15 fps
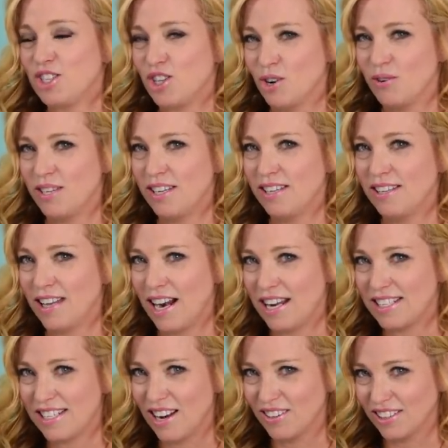joking that I
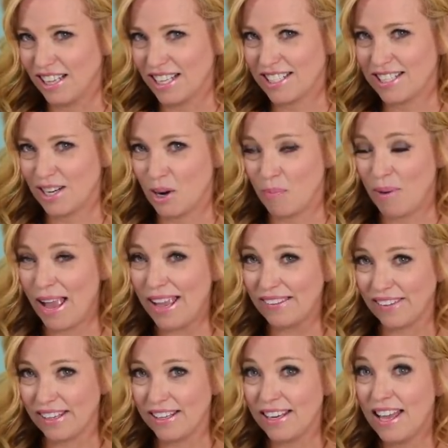sounded like Sarah
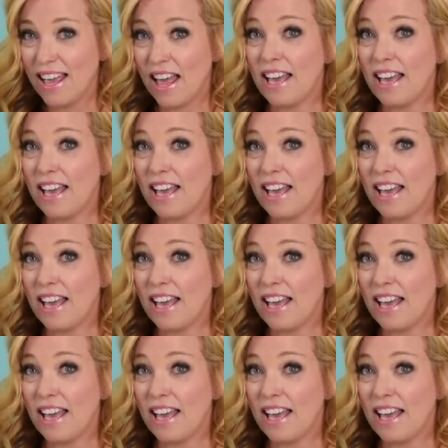Palin.